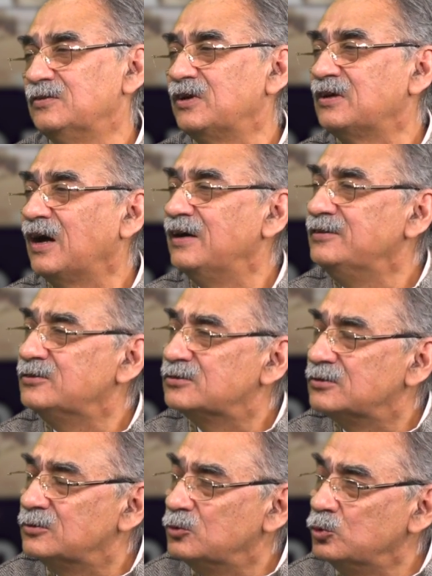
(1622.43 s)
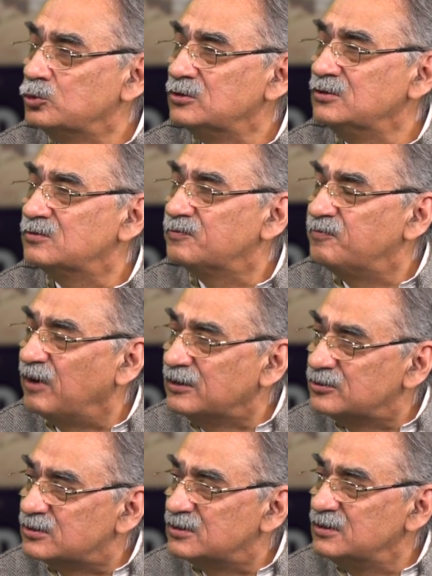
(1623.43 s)
that our institutions
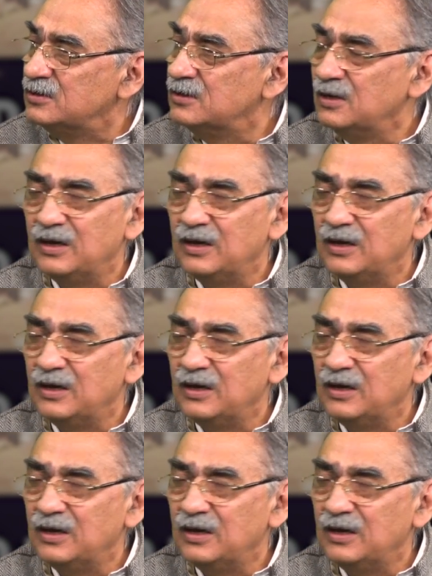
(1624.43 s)
function